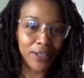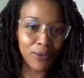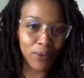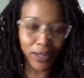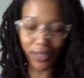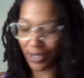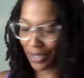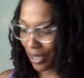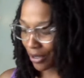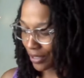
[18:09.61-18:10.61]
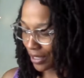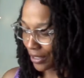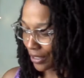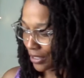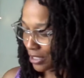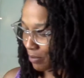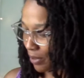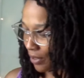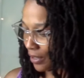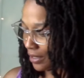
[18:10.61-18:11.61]
you all in good health and in good
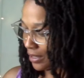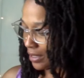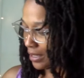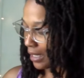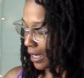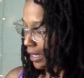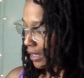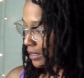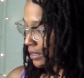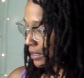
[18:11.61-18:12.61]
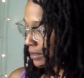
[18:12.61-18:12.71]
spirits. Yikes.